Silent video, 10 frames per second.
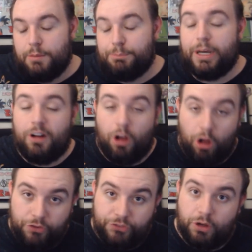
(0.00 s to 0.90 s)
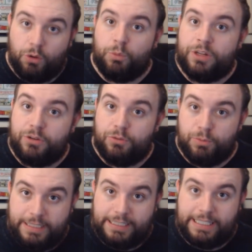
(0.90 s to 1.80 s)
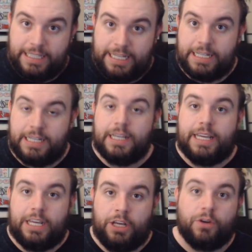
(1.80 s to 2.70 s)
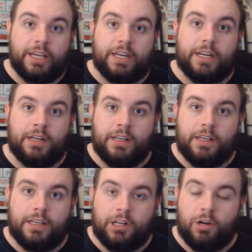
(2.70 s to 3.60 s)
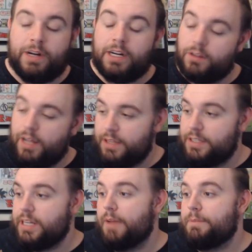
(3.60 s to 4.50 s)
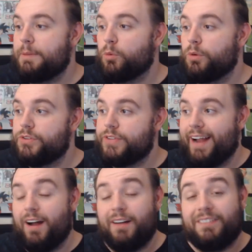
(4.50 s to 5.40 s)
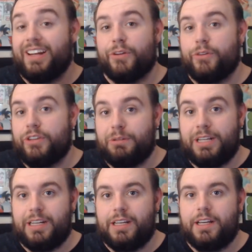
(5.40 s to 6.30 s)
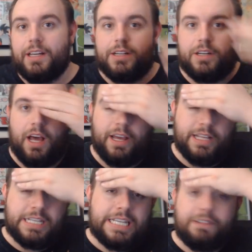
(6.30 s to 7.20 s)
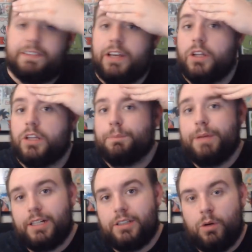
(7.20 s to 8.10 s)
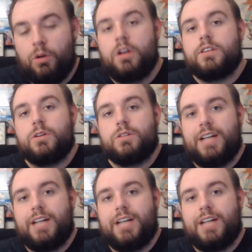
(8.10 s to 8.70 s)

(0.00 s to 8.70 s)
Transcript: But also, when you really need it, he'll get it. You know what I mean? And a lot of the time, people will sack off another unit uh, instead of killing their Piccolo. So it's